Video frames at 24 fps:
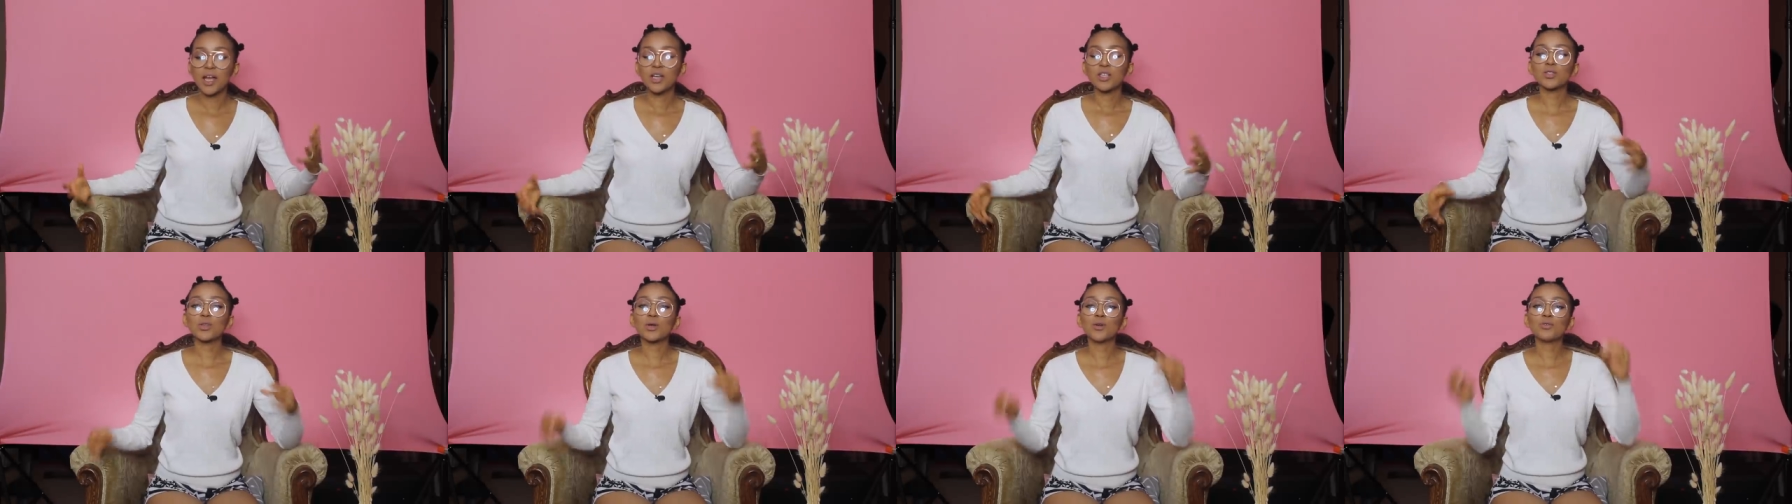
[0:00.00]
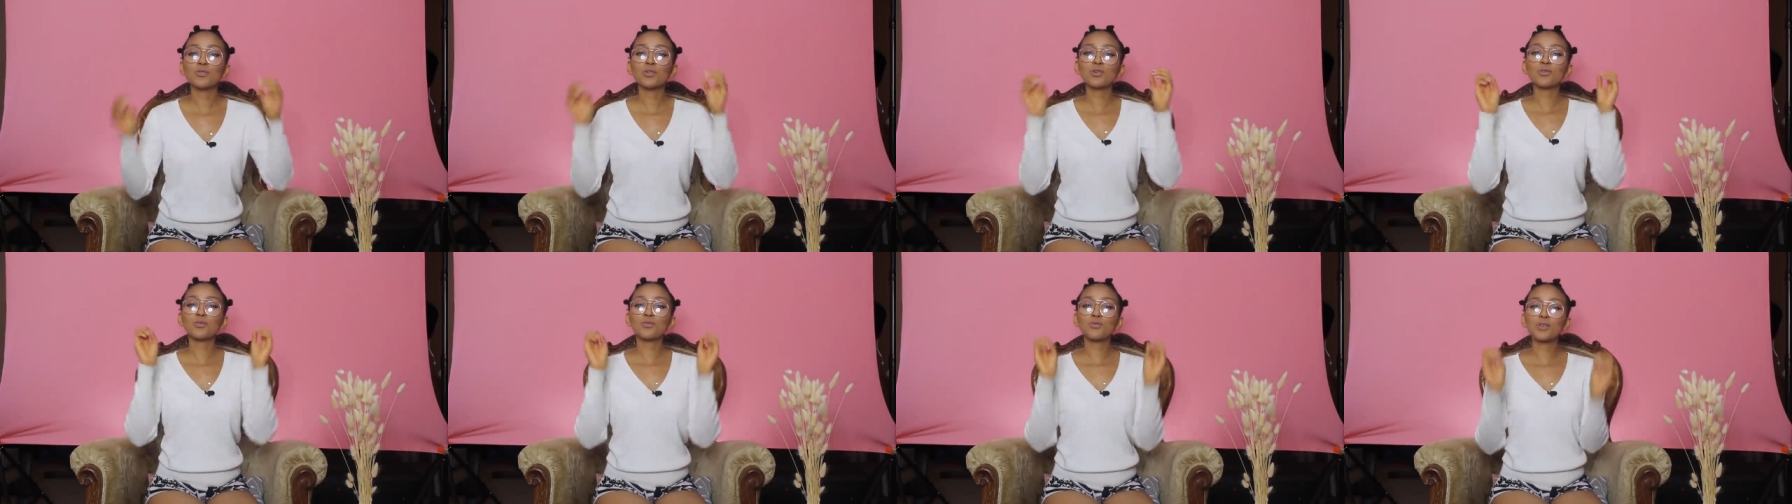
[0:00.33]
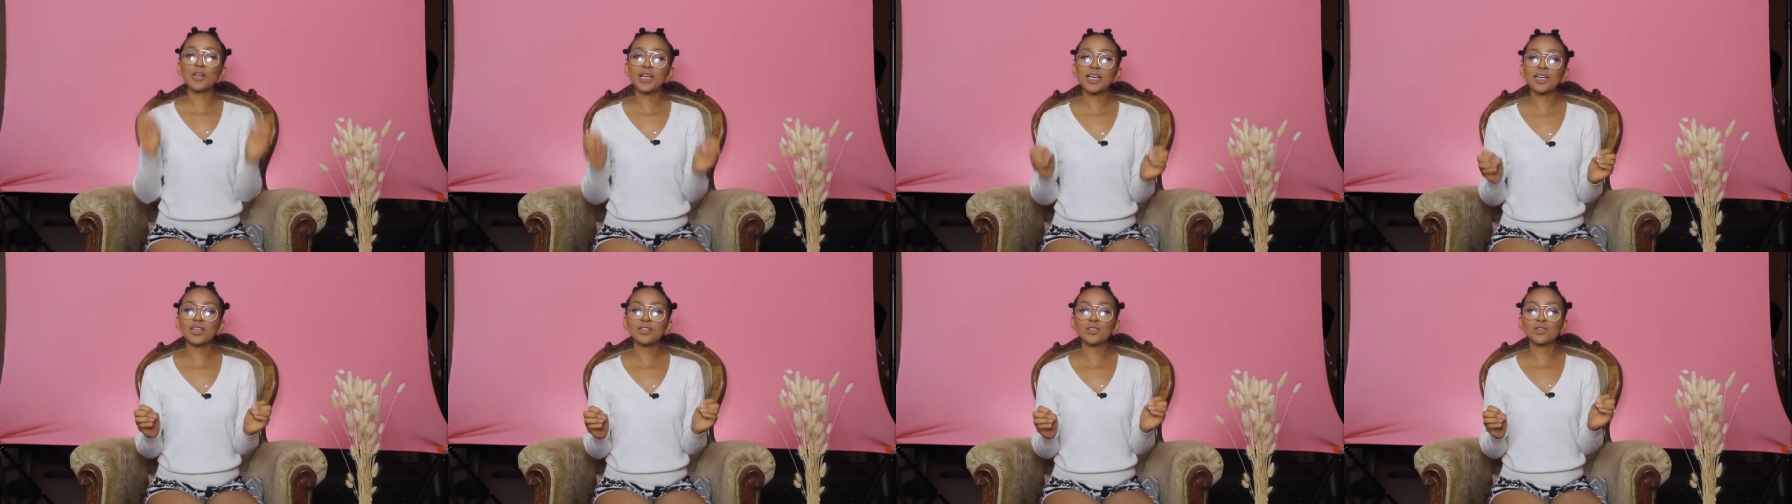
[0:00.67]
So if you
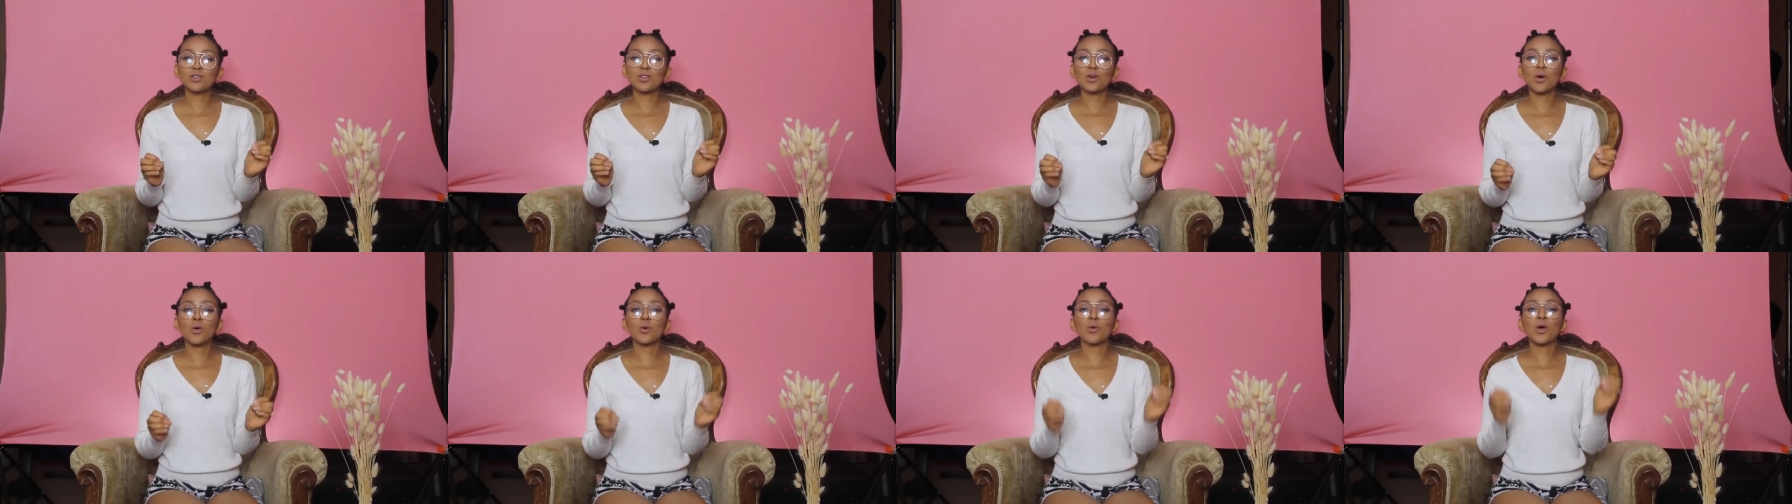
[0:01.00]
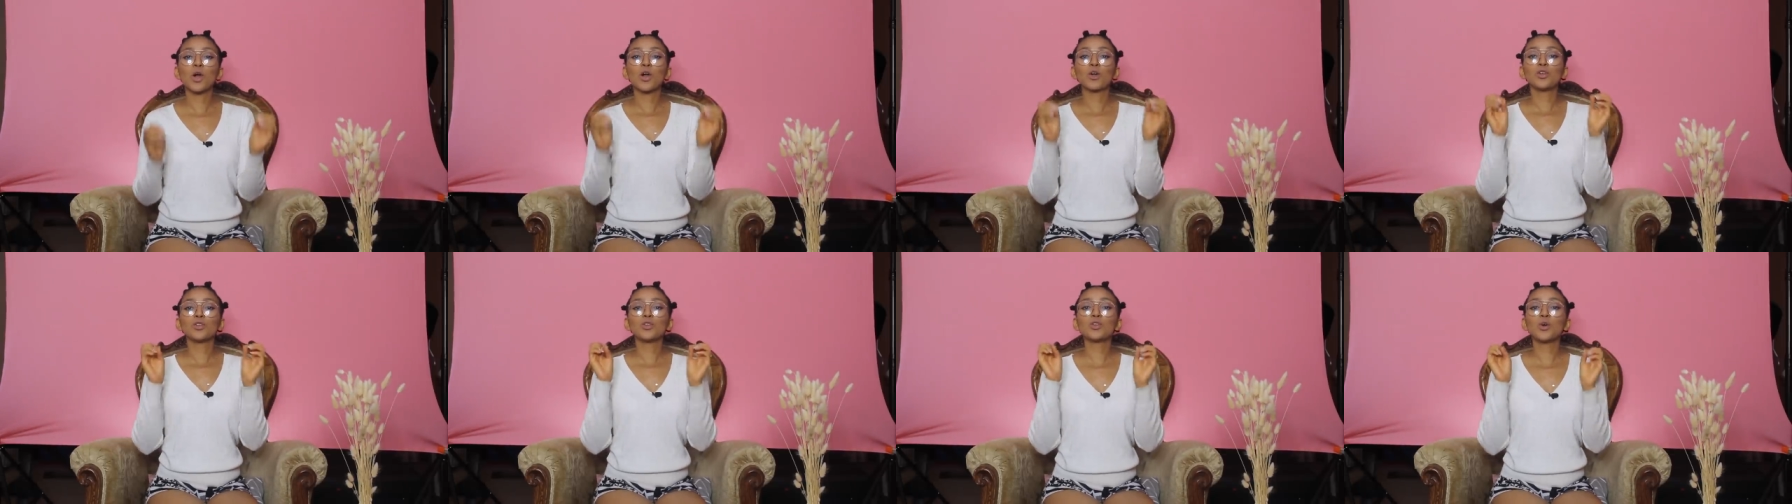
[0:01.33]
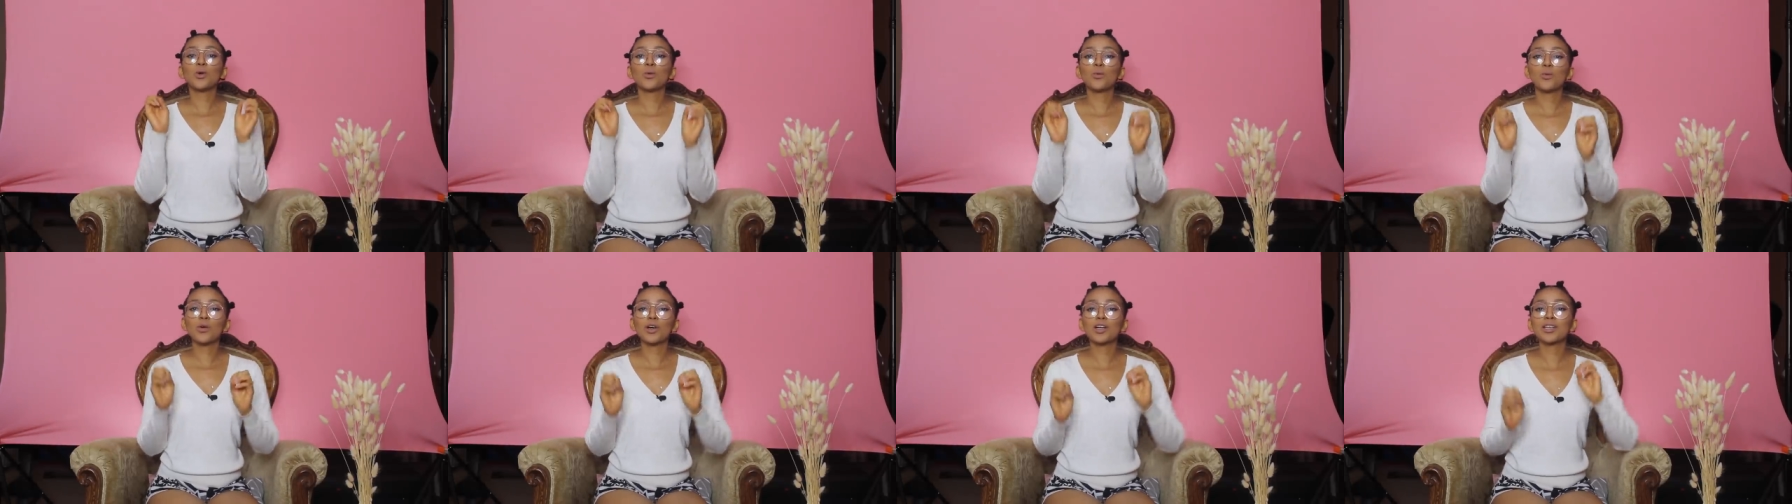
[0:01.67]
feel as though
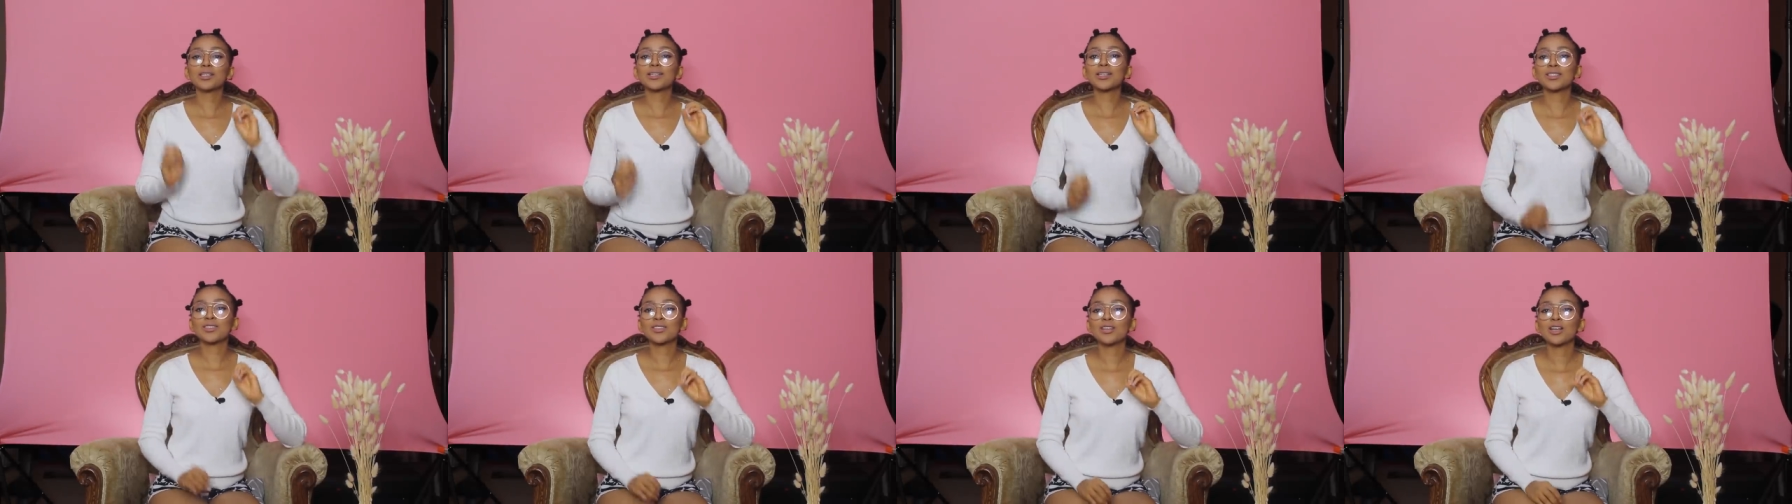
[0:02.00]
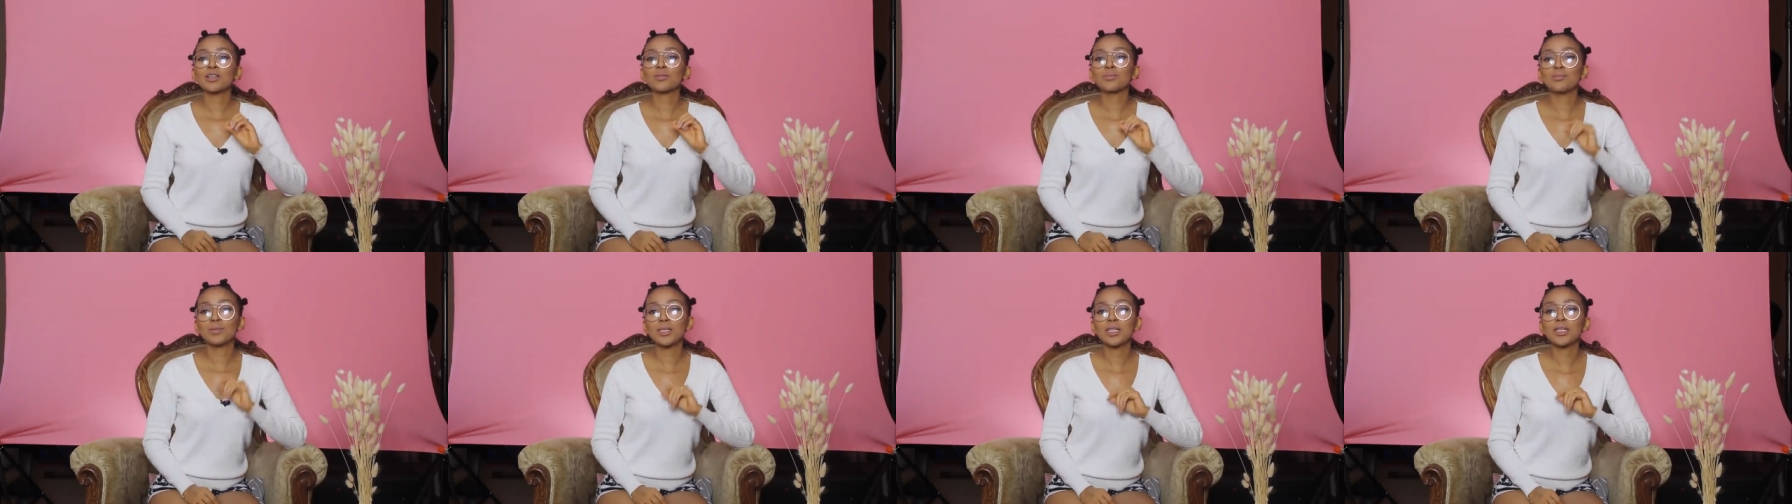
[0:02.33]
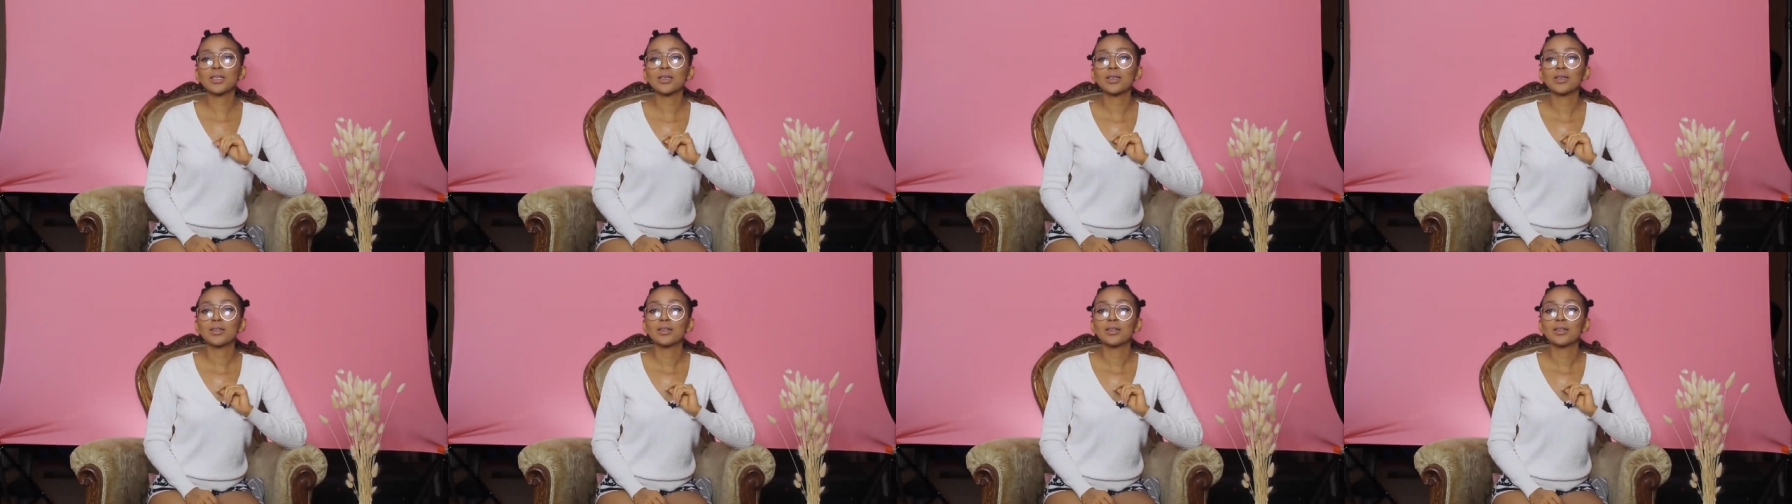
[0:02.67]
your work does not meet,